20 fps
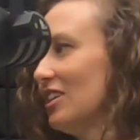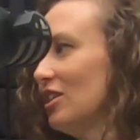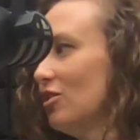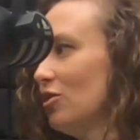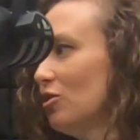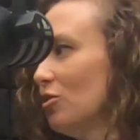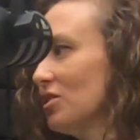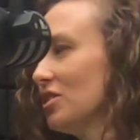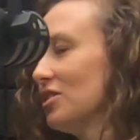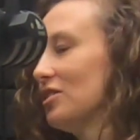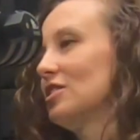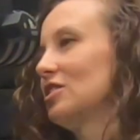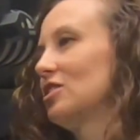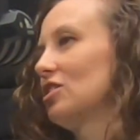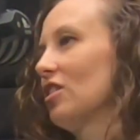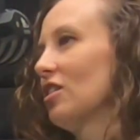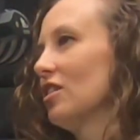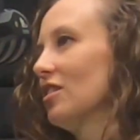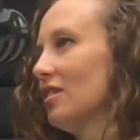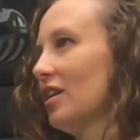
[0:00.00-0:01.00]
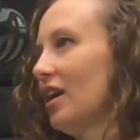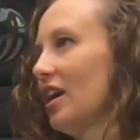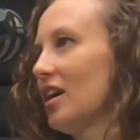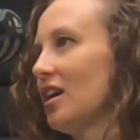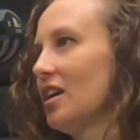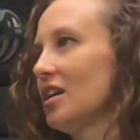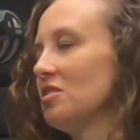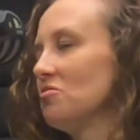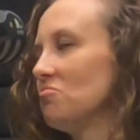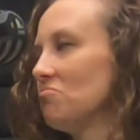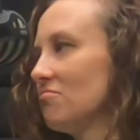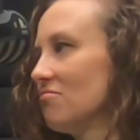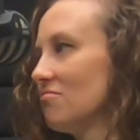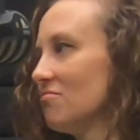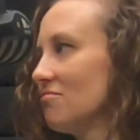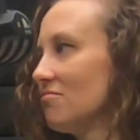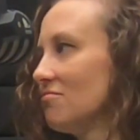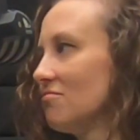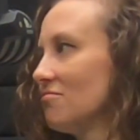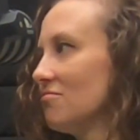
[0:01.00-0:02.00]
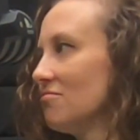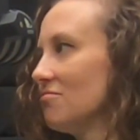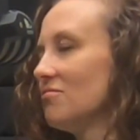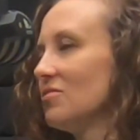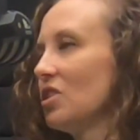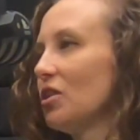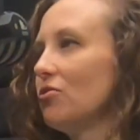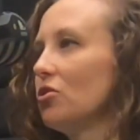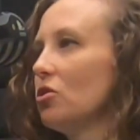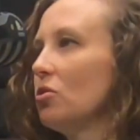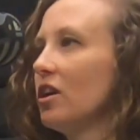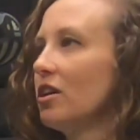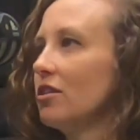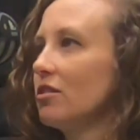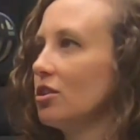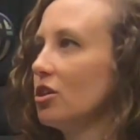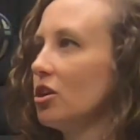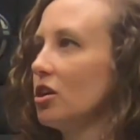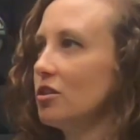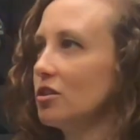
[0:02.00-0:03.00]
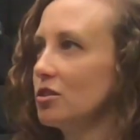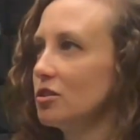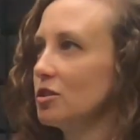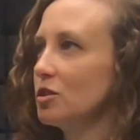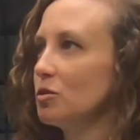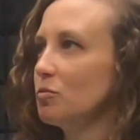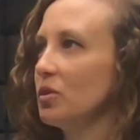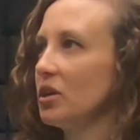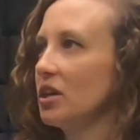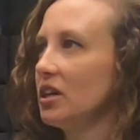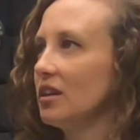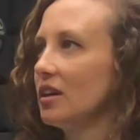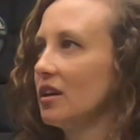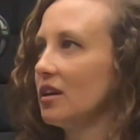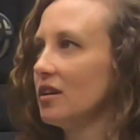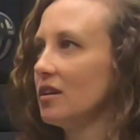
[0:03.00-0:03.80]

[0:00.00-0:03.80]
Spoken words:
you could start at a few $100s, but